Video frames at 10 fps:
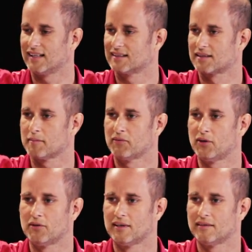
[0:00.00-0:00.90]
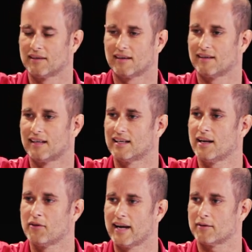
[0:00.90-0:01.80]
Some of you didn't
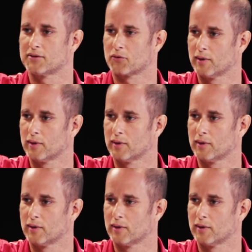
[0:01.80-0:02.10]
know that was a